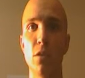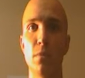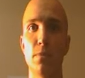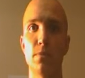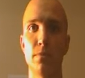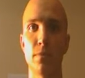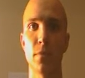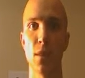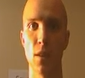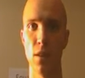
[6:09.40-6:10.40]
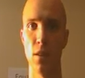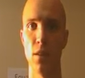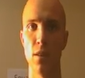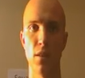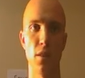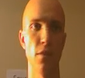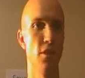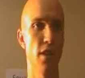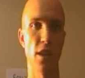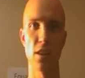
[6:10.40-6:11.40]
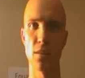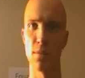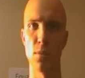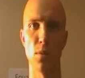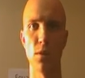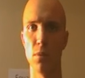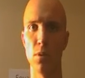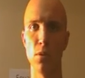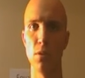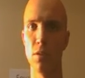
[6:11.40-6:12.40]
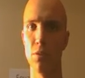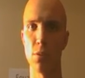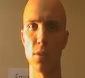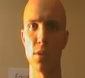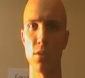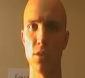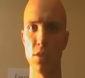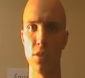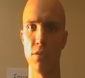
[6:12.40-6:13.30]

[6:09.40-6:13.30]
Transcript: to the farm. And obviously I asked him, so what do we do on the farm? He says, you